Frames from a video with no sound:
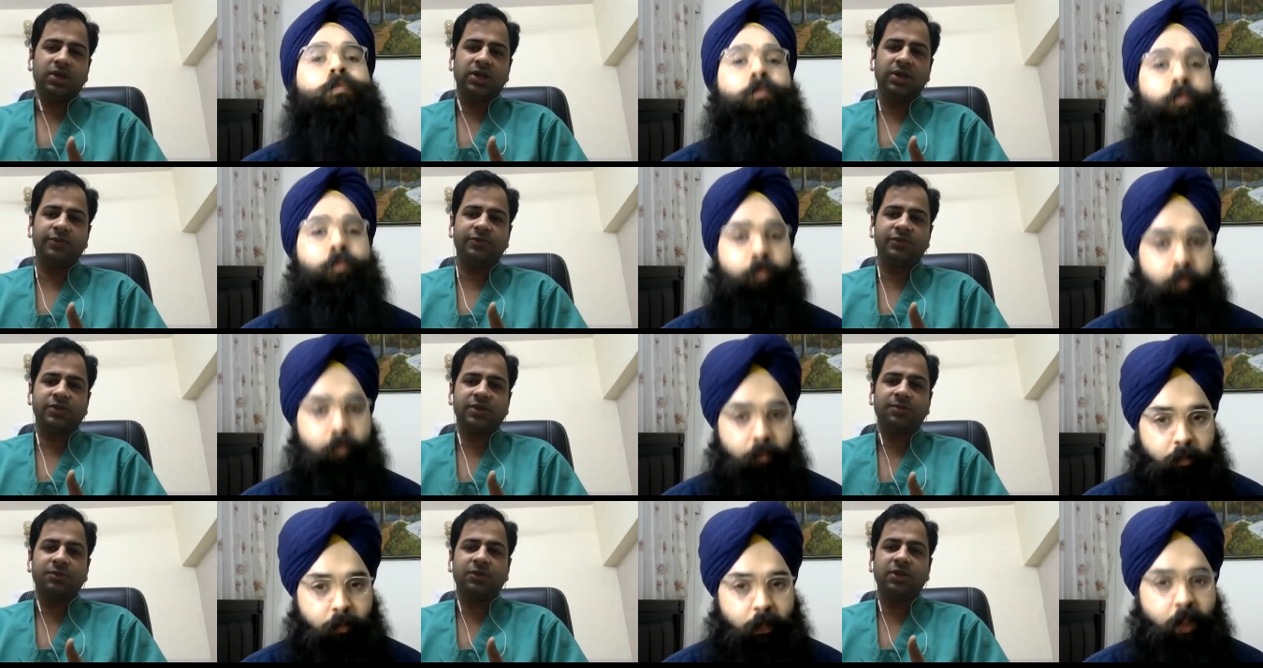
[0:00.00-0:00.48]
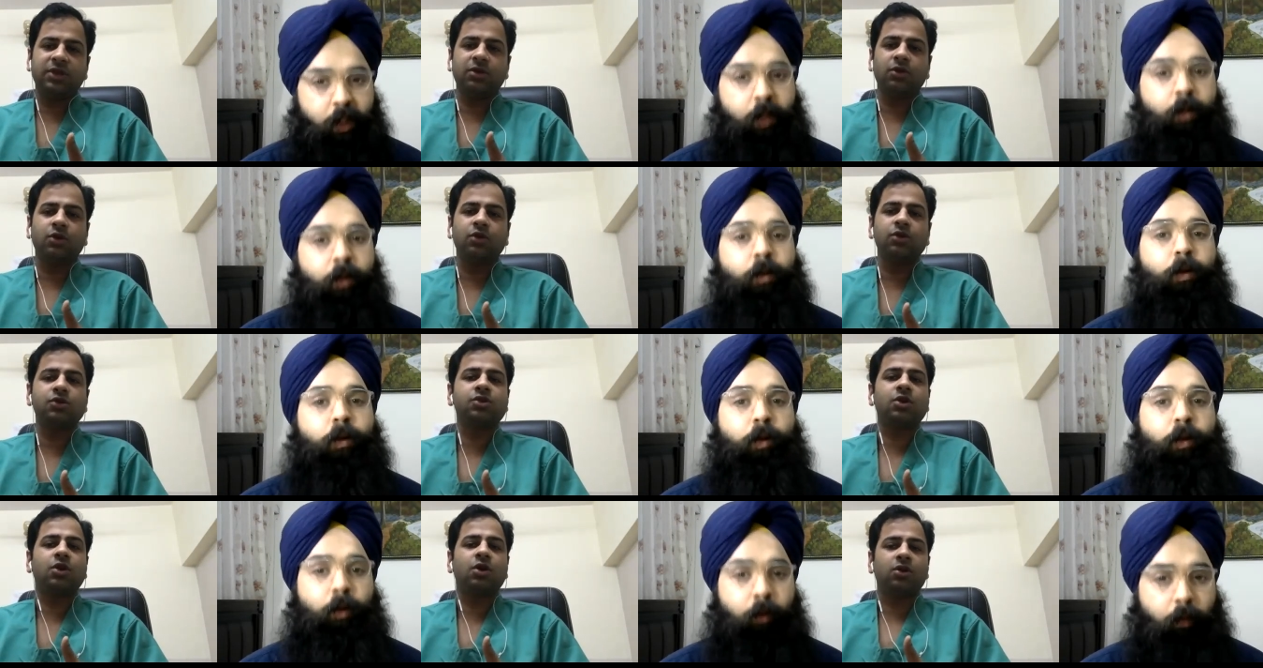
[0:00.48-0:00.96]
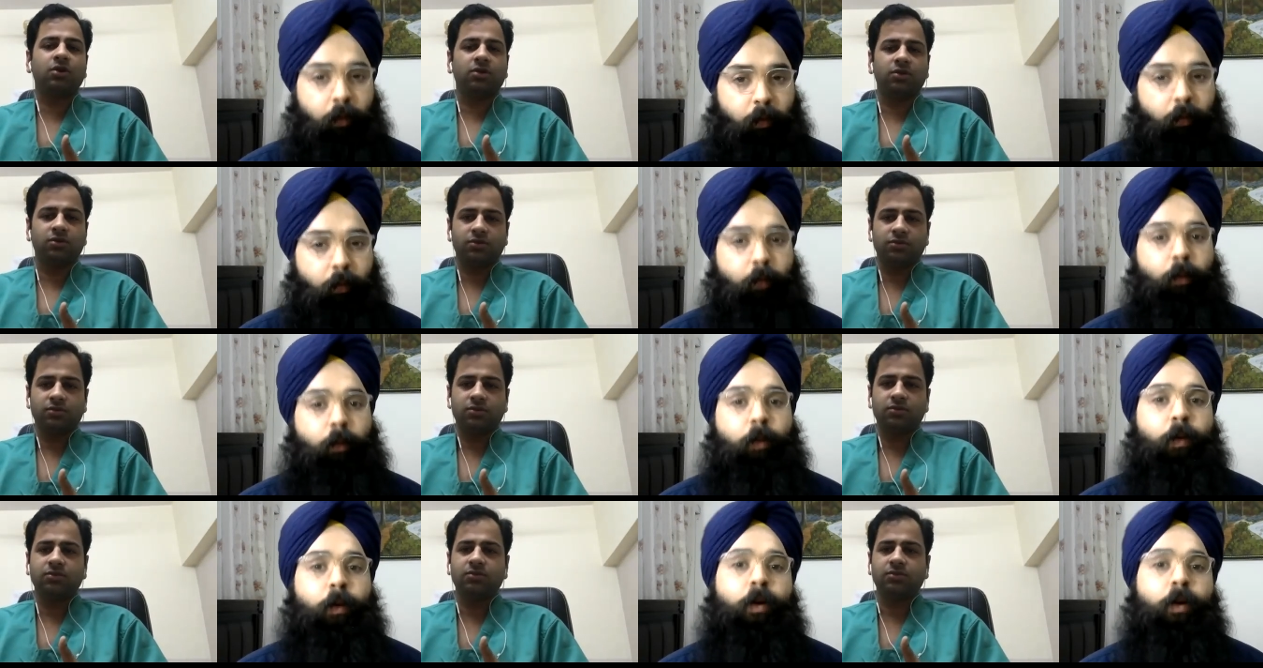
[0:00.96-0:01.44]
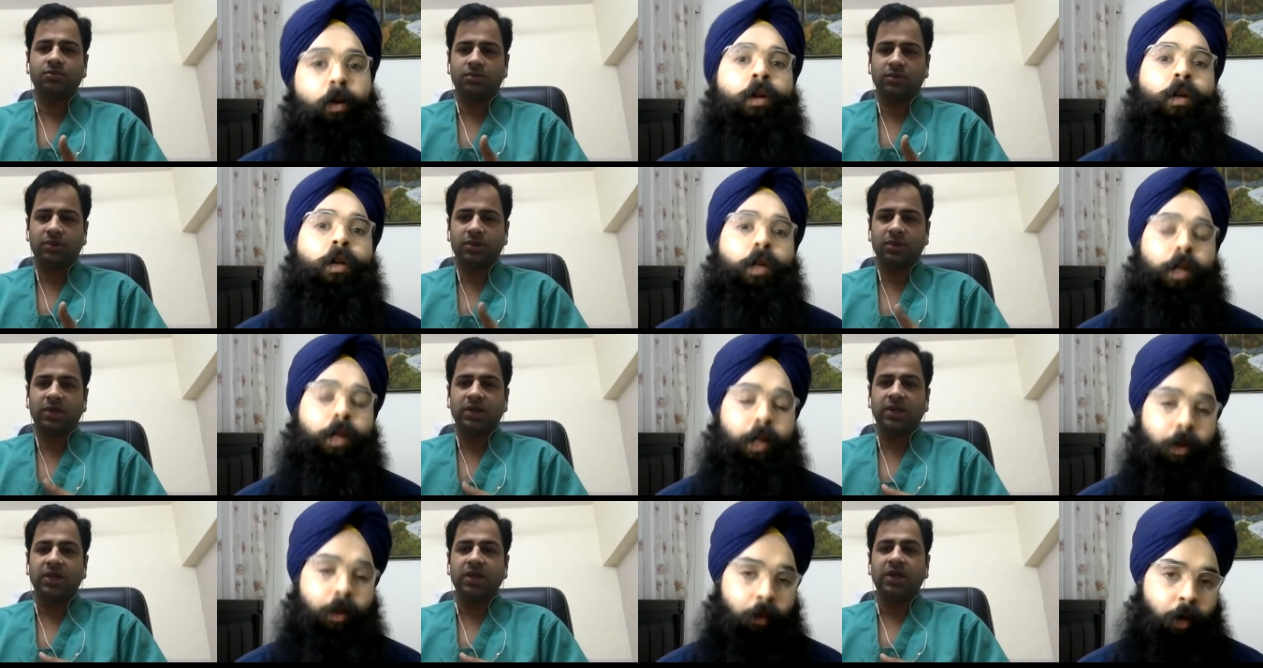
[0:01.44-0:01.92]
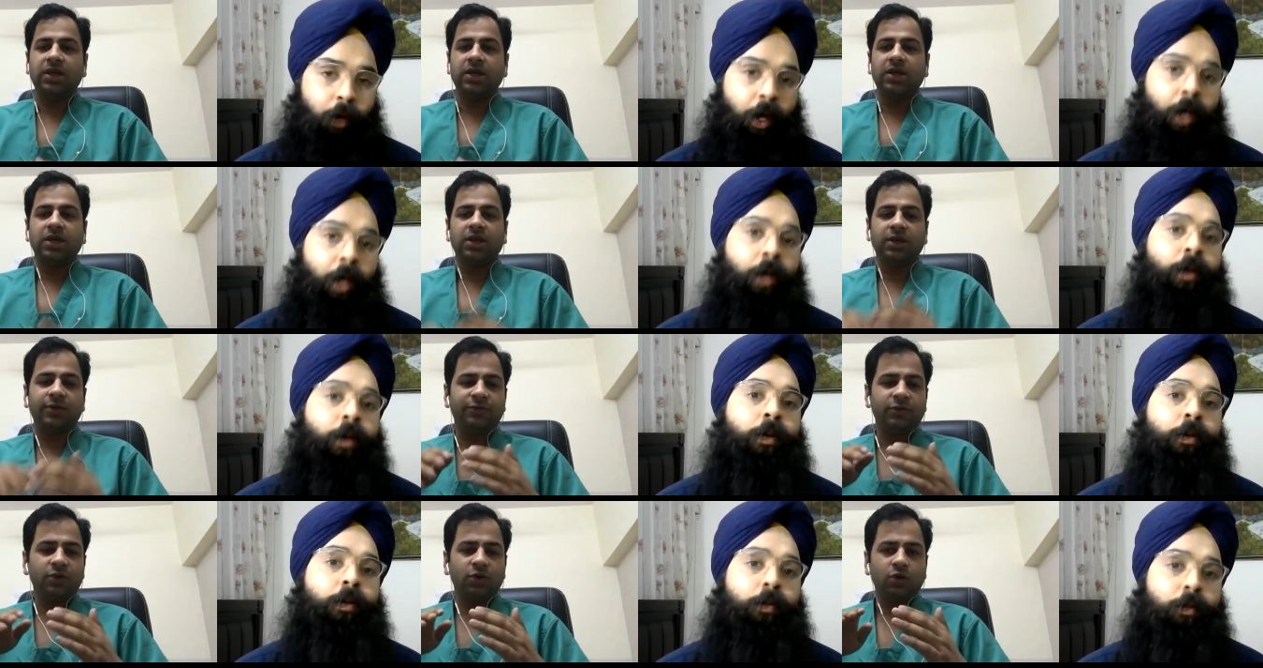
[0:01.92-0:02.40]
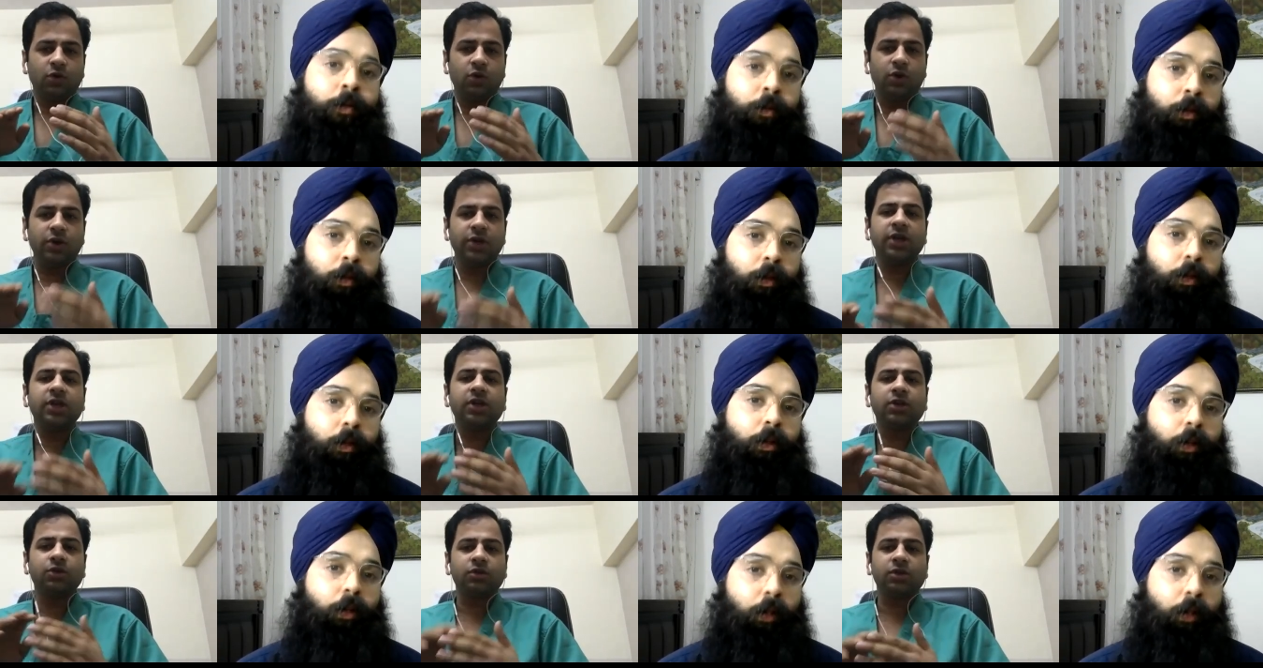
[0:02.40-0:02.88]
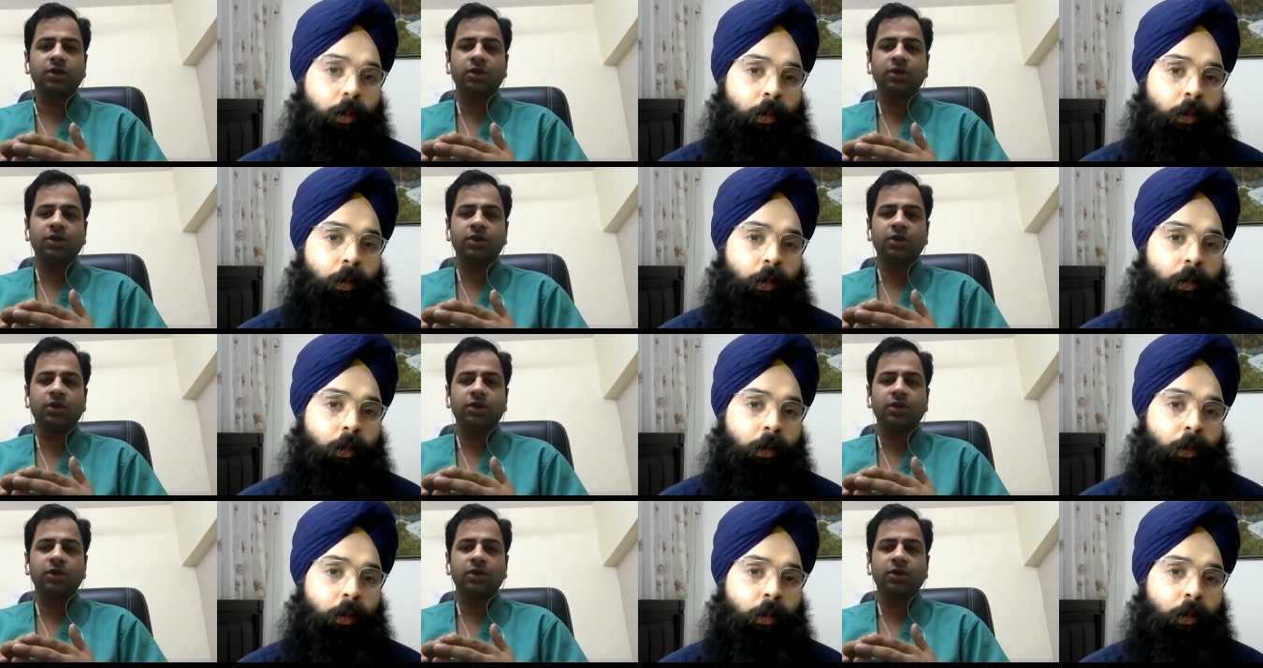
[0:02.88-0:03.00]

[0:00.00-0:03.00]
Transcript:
Speaker 1: if something goes wrong. Okay. If you're going into